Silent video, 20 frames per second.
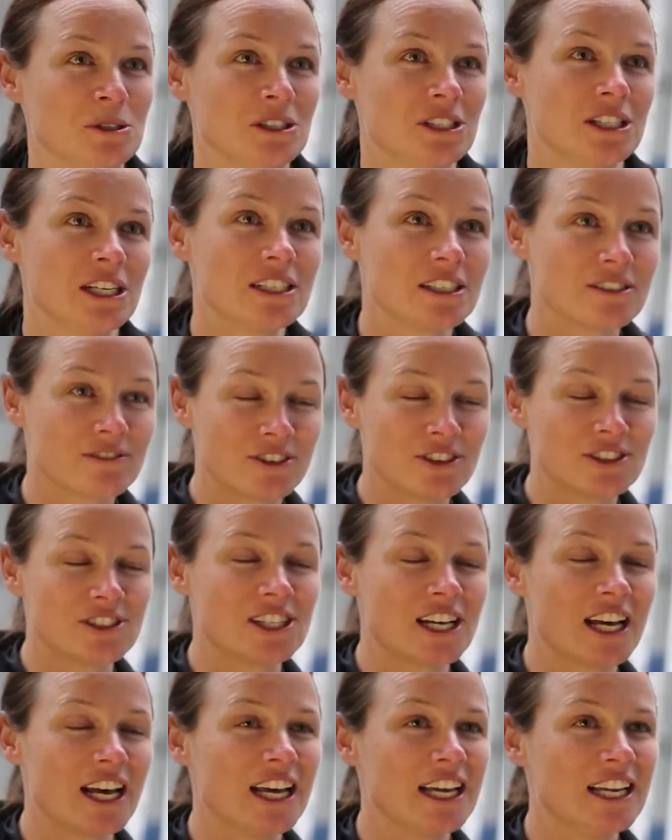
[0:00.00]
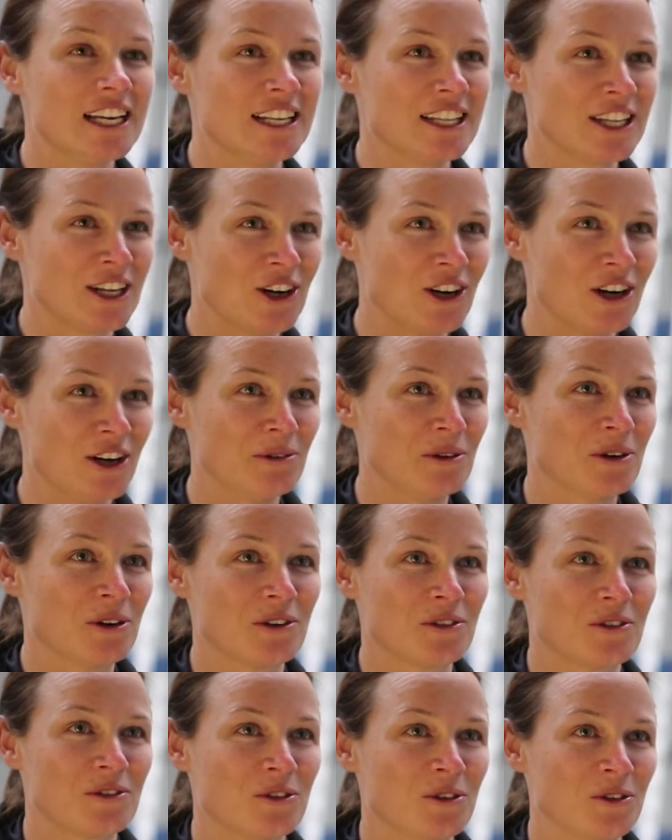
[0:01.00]
was teaching first aid, and the guy I
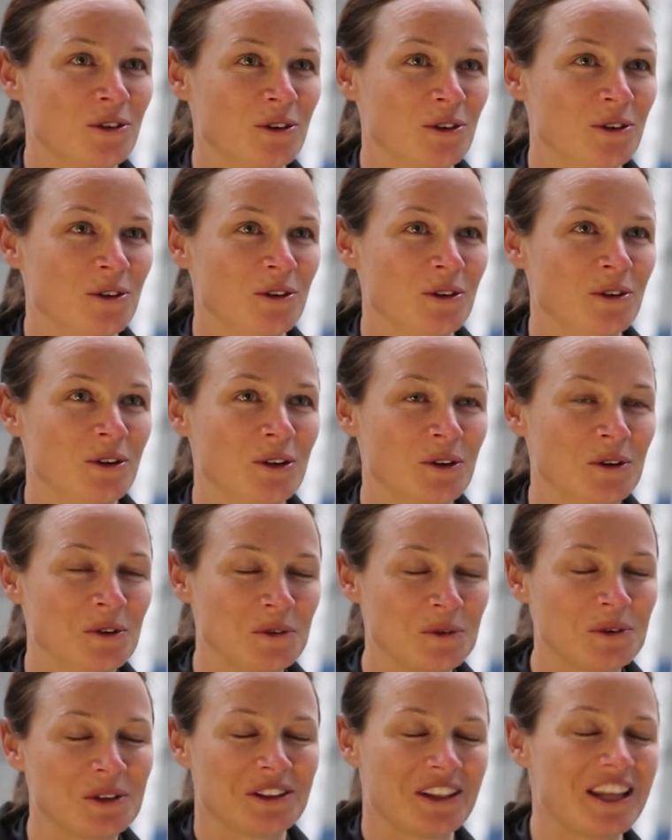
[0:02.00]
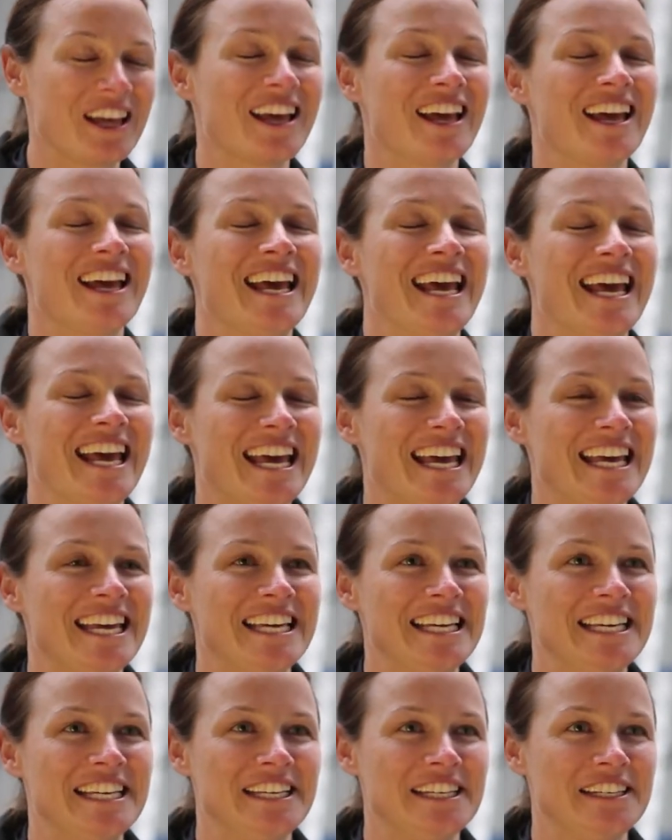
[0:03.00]
worked with there,
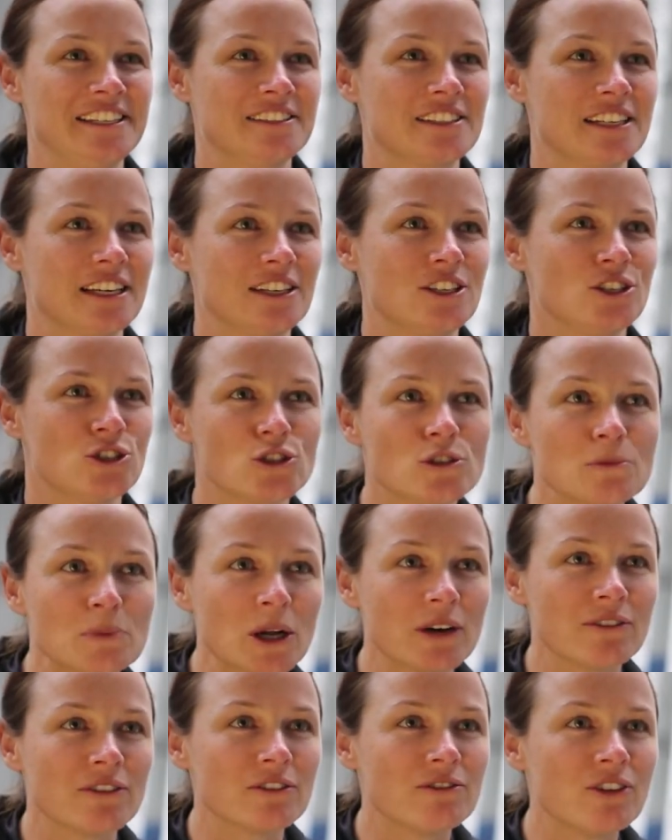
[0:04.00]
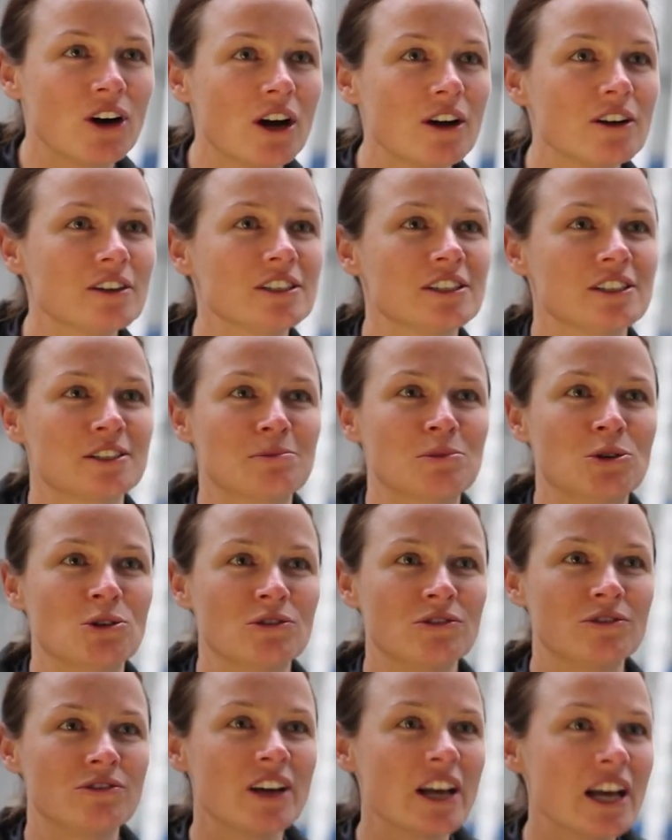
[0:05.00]
he said you should apply for the fires, it's
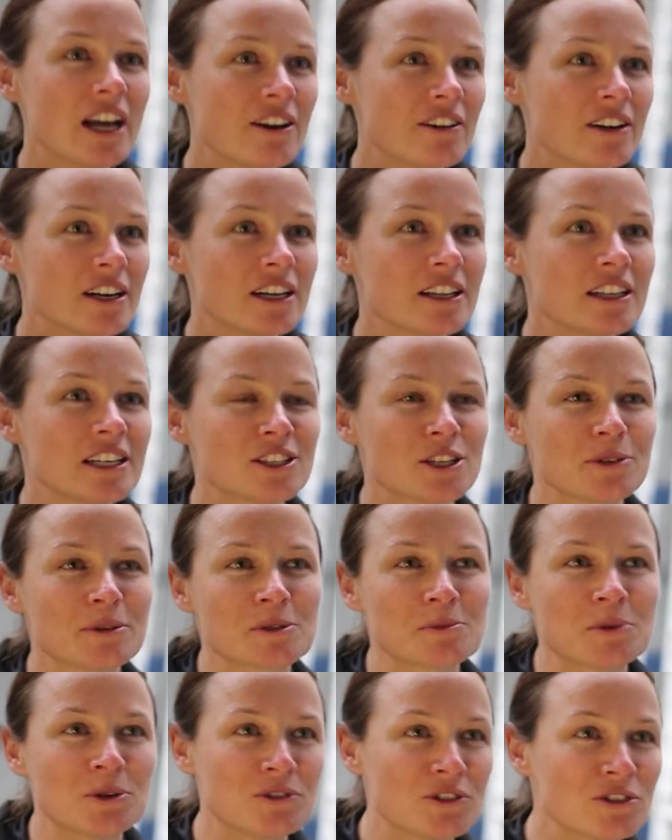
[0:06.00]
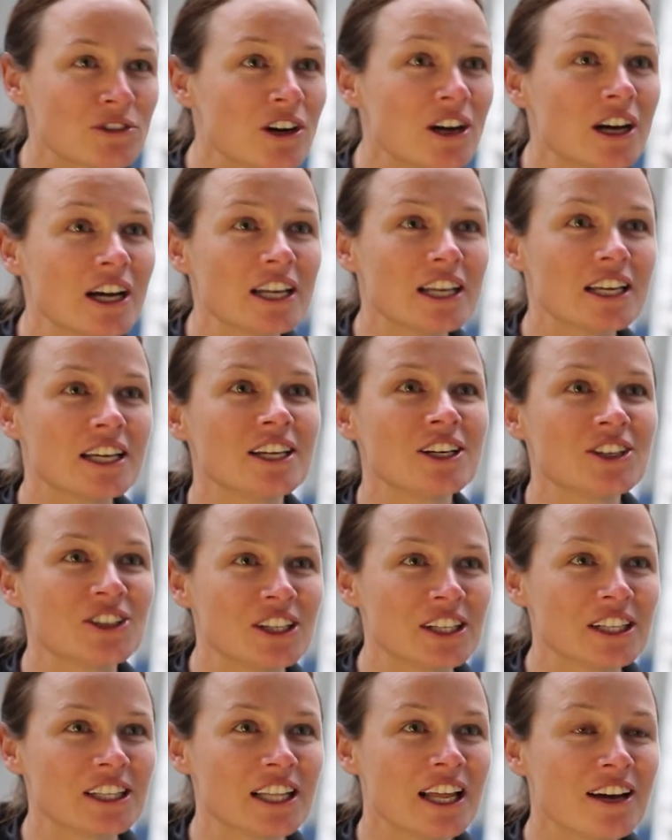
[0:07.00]
more varied, there's so much more variety,
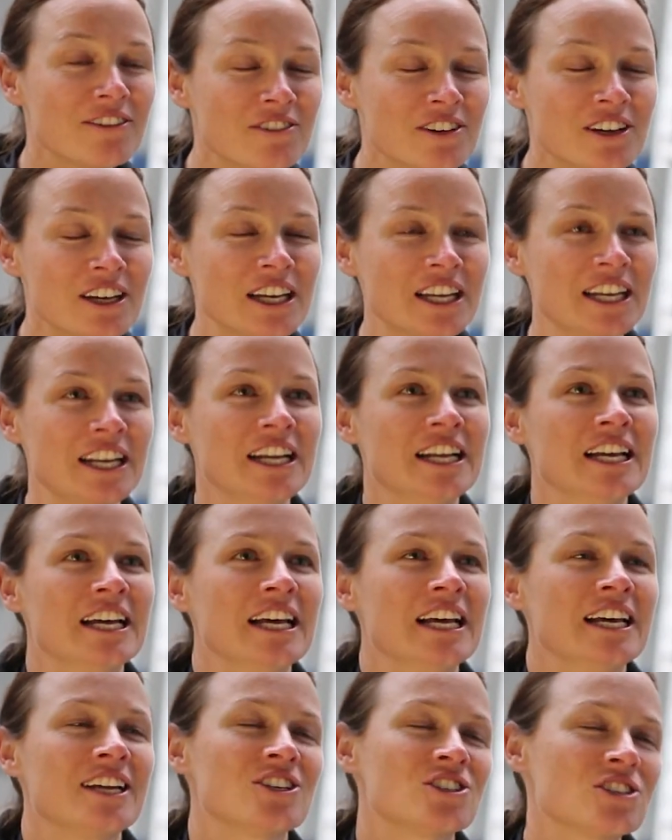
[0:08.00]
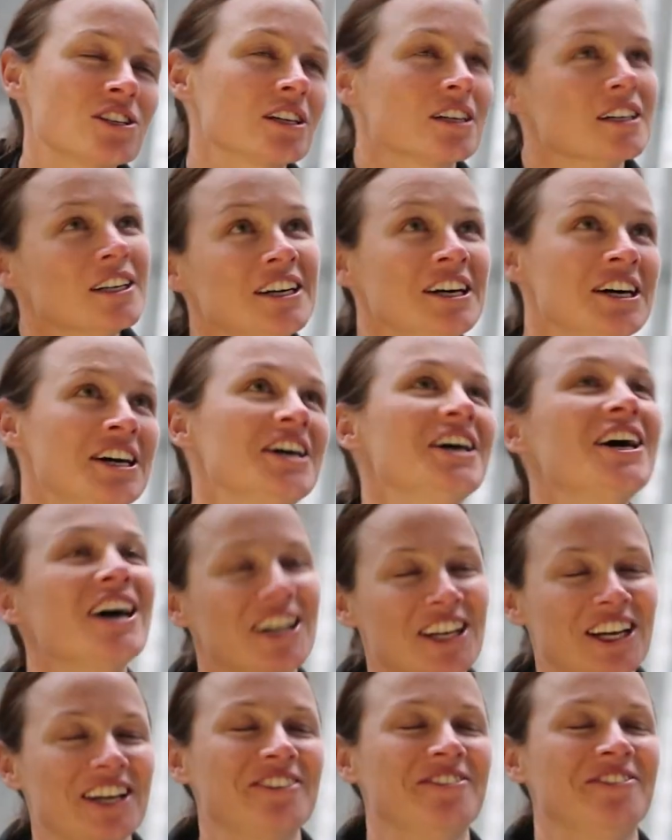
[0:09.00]
you'll love it. And I was like, oh,
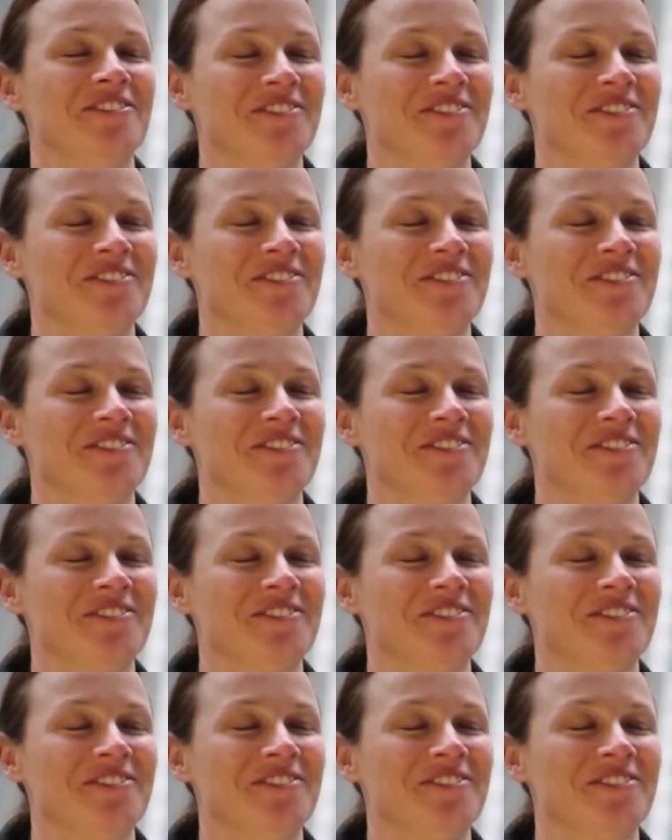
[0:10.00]
okay.